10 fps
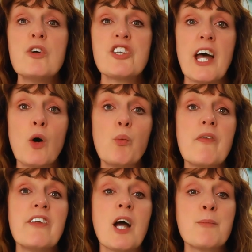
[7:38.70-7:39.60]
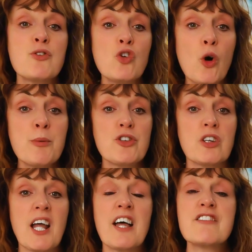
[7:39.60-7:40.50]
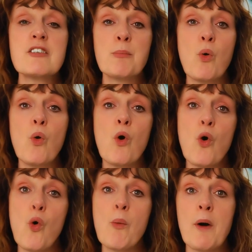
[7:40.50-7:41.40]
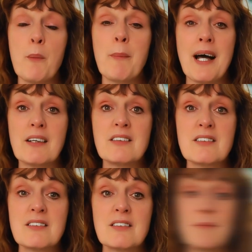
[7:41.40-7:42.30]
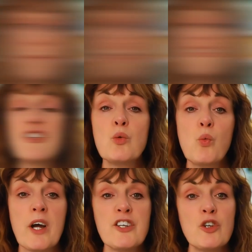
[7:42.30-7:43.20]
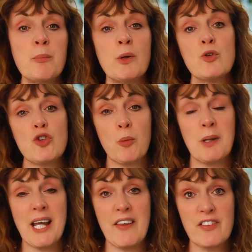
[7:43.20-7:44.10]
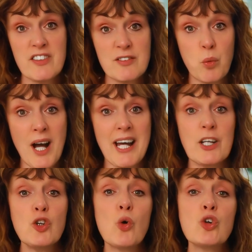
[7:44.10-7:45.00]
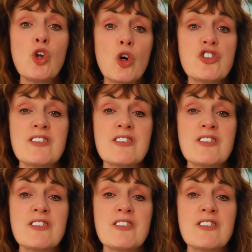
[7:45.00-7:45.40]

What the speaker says: which help with the absorption and support hormone balance. So when you build your plate this way, you're not